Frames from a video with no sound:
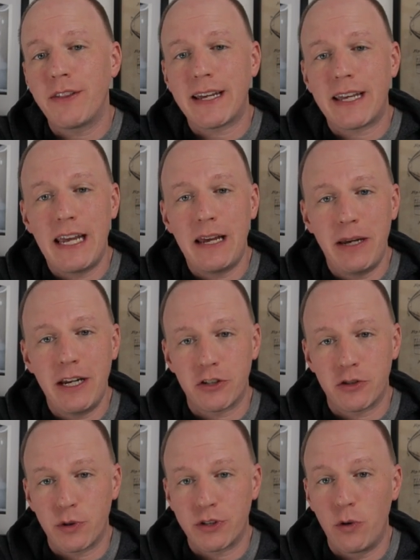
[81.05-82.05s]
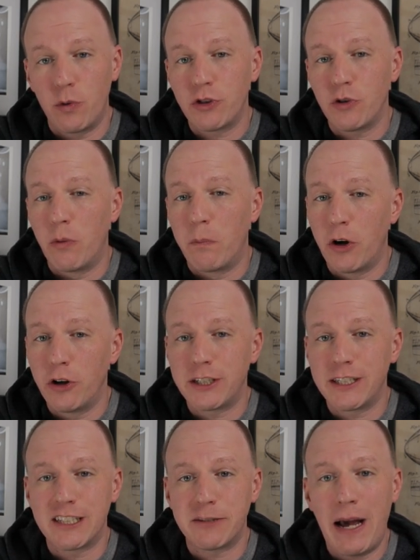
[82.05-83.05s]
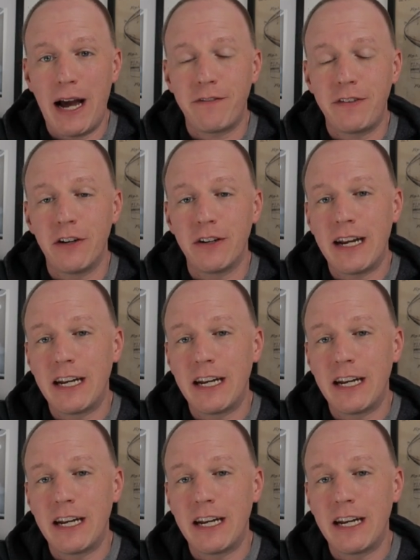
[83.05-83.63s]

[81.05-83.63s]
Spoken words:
that Cam Akers was going to emerge in this backfield,